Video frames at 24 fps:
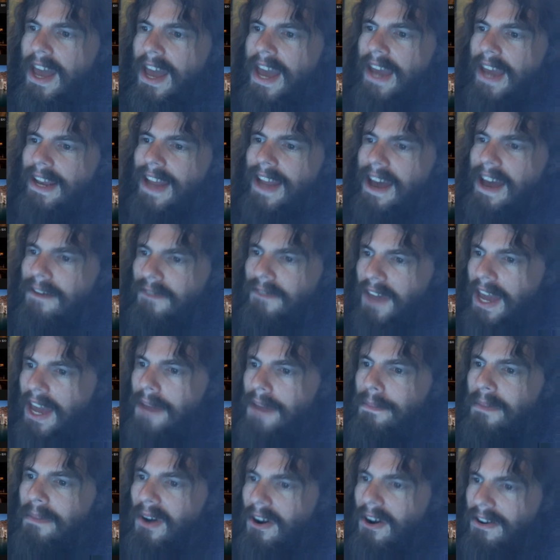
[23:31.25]
and Afghan
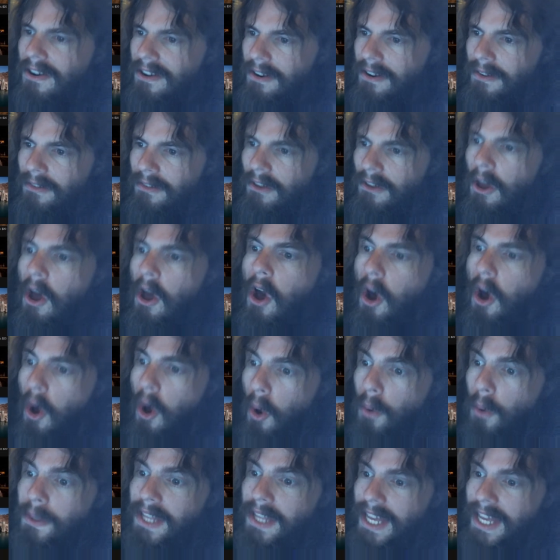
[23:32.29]
partners
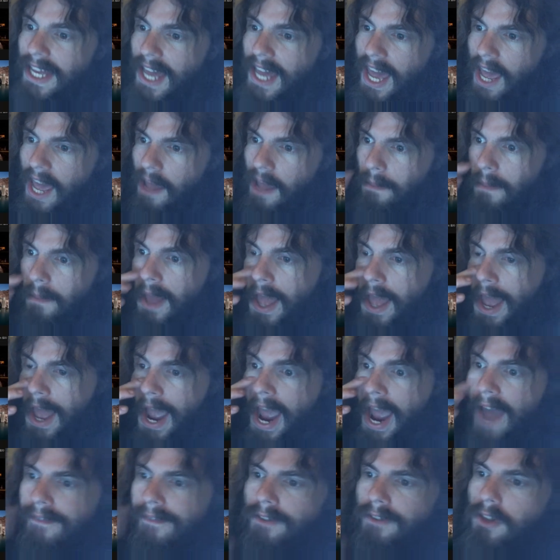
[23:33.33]
only came
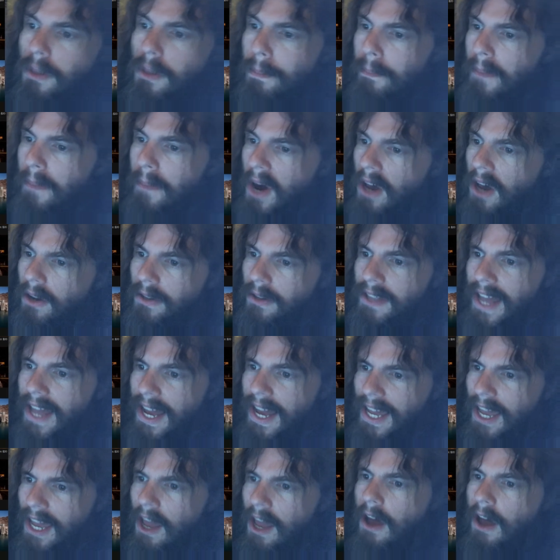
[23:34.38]
after the
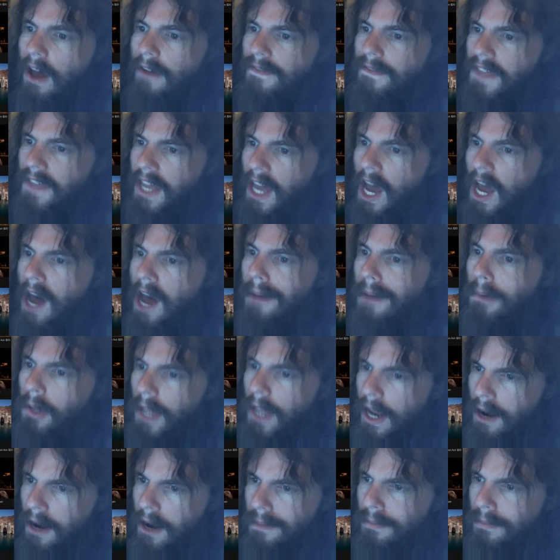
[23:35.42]
bottleneck of the Kabul
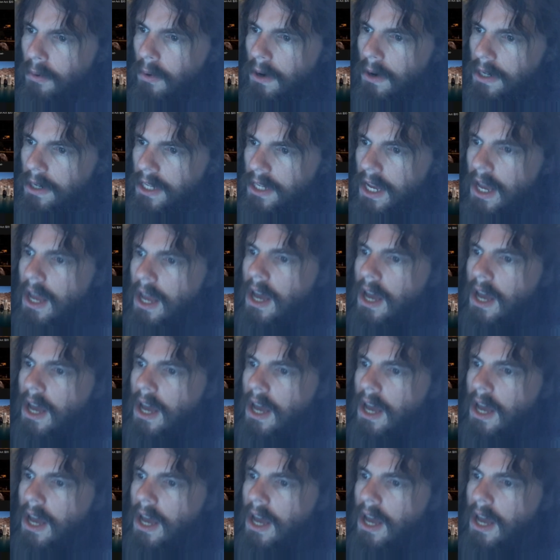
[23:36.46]
airport,